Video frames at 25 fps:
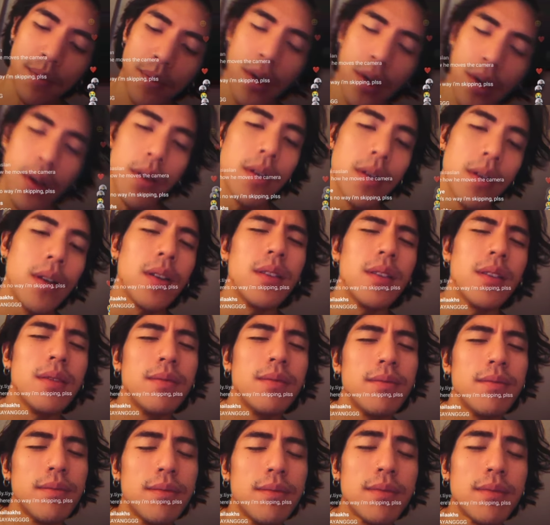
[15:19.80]
not
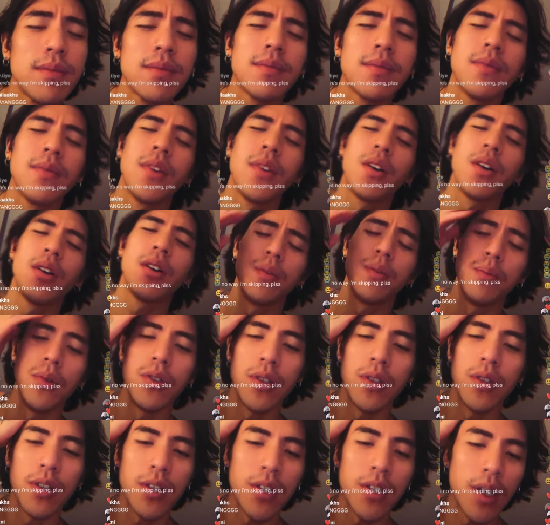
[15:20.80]
on a
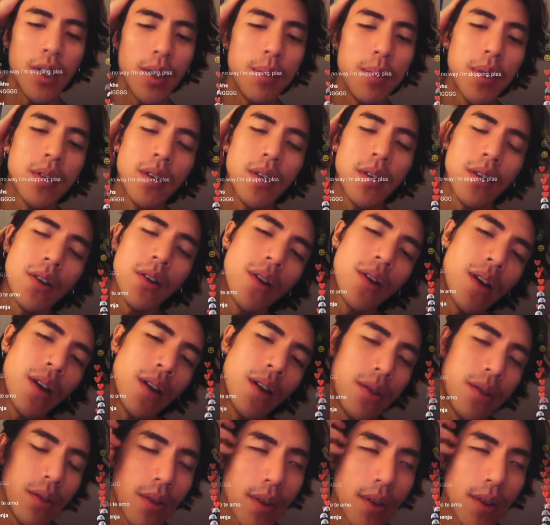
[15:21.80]
music sheet, because I don't know
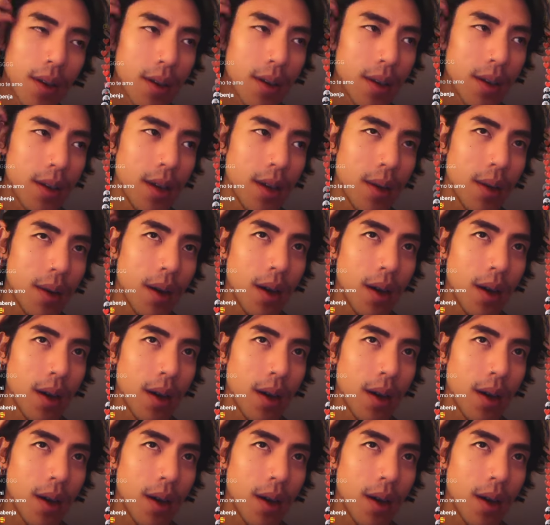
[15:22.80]
how to do that.